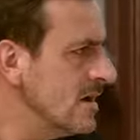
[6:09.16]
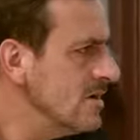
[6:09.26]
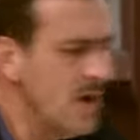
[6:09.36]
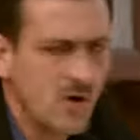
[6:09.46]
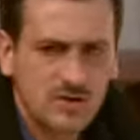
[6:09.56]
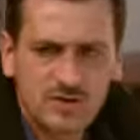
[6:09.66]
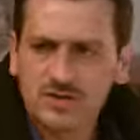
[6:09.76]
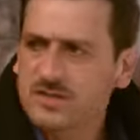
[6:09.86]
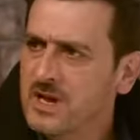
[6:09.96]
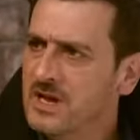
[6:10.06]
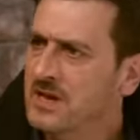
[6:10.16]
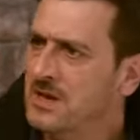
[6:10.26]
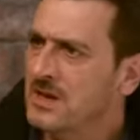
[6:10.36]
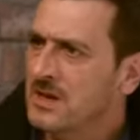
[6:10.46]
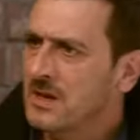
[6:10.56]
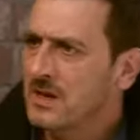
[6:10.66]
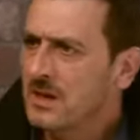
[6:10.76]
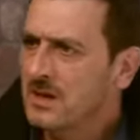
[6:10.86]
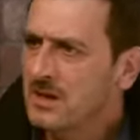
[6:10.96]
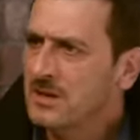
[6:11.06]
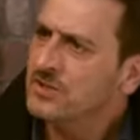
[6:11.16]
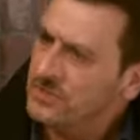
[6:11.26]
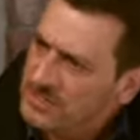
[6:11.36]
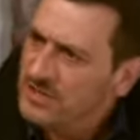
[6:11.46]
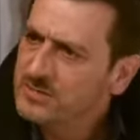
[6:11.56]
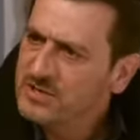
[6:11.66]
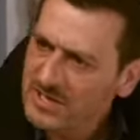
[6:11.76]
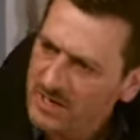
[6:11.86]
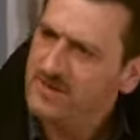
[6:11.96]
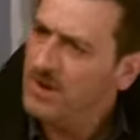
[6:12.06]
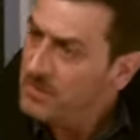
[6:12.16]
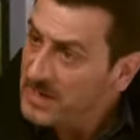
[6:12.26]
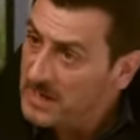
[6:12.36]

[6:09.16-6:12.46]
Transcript: No, just... So she tells Michelle and not me.